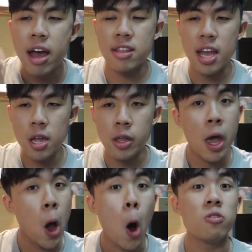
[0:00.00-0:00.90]
And then
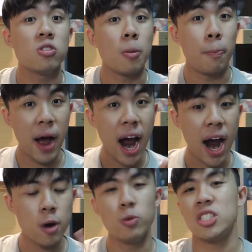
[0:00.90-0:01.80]
onto the
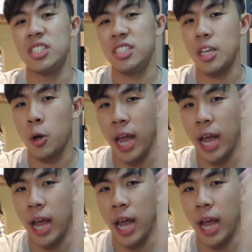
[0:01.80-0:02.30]
part which is